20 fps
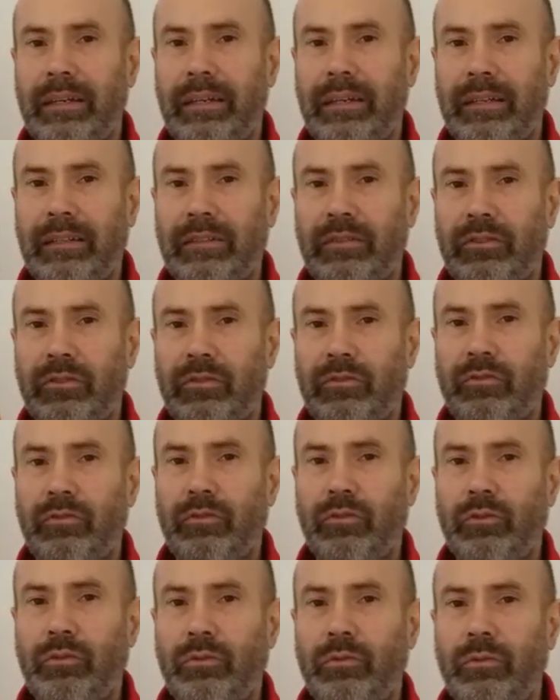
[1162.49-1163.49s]
is
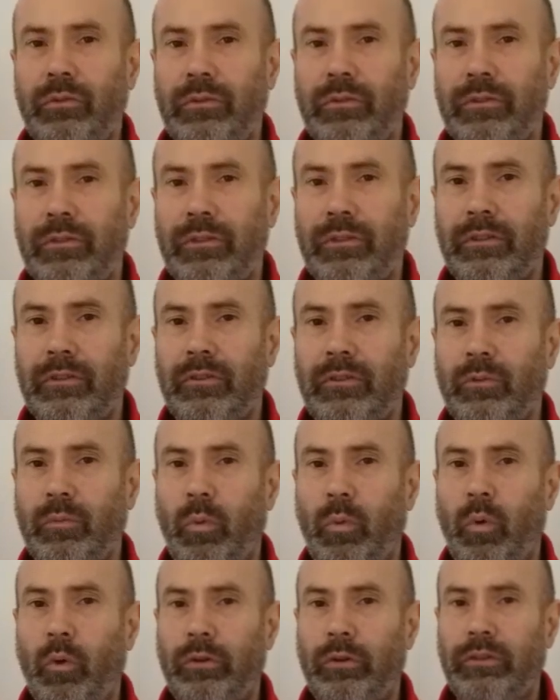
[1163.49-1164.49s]
through the
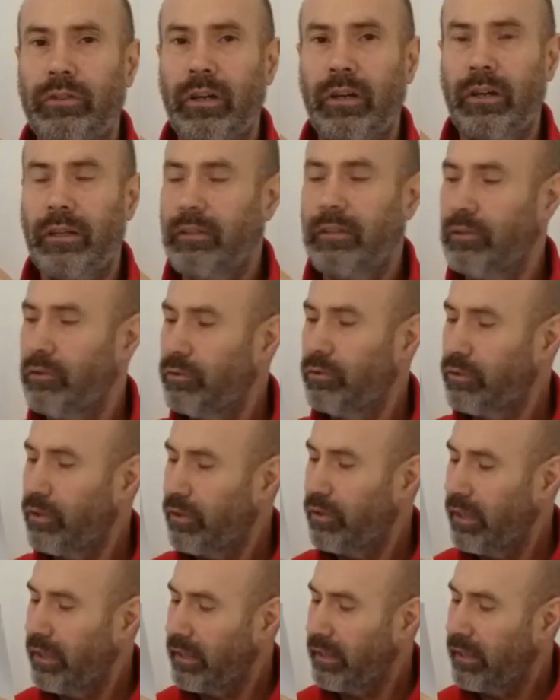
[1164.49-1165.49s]
water. I used to
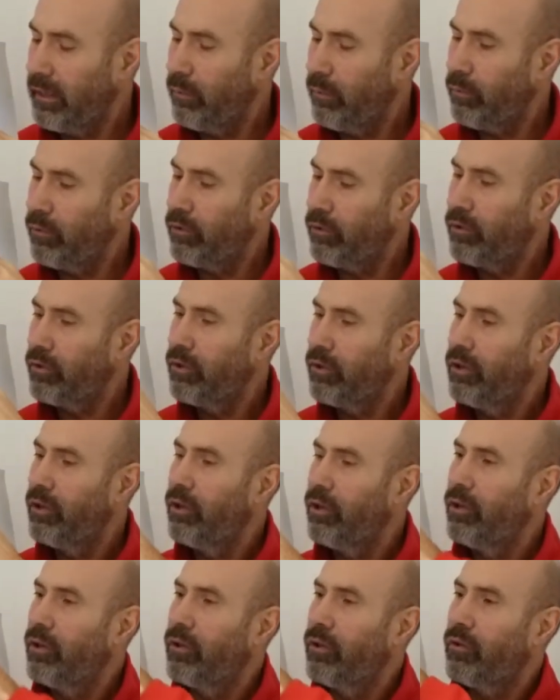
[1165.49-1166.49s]
think it was
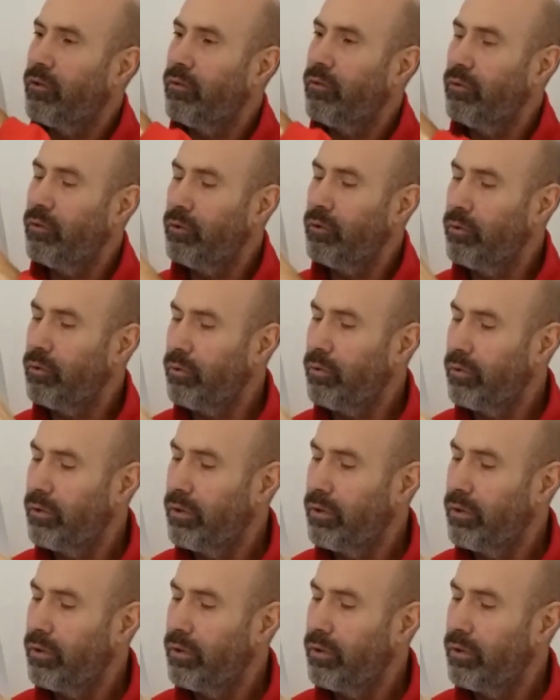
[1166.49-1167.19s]
through